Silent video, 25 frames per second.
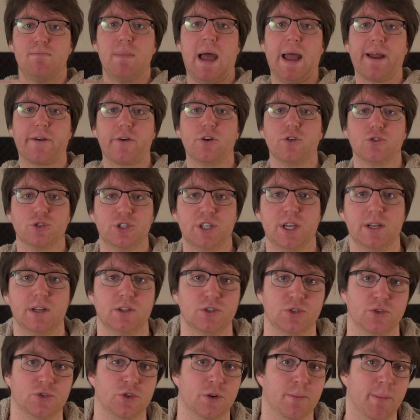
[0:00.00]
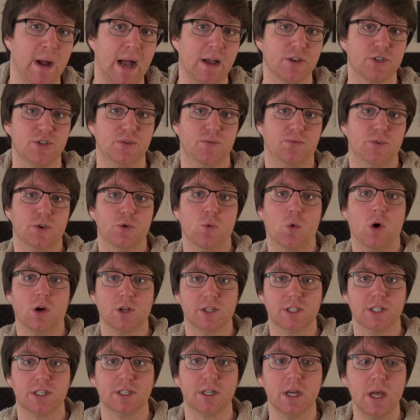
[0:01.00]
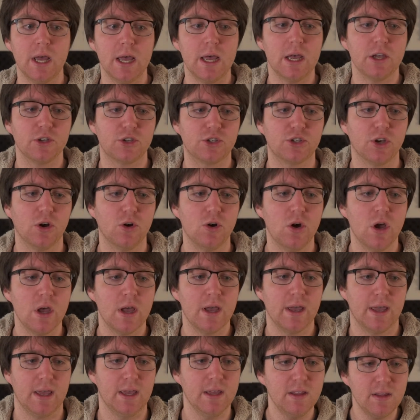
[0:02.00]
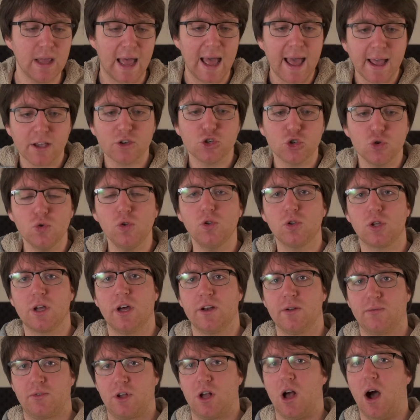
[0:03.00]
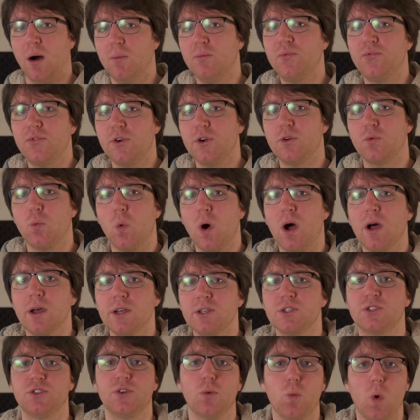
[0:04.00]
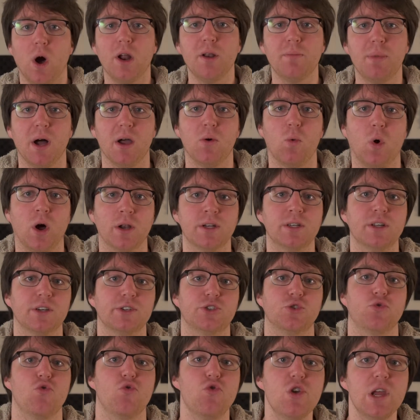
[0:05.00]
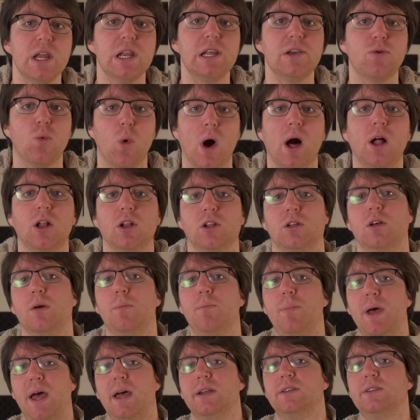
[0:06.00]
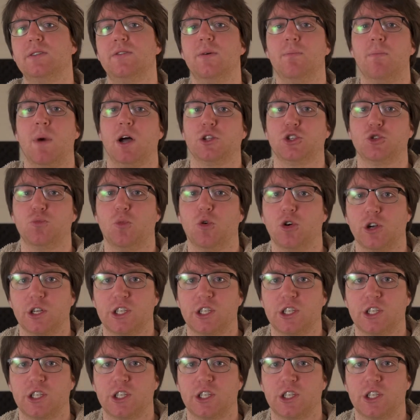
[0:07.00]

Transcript: macro settings on your mouse if you wanted. So in actual kind of comfort wise, the 1x1 does really well compared to the much more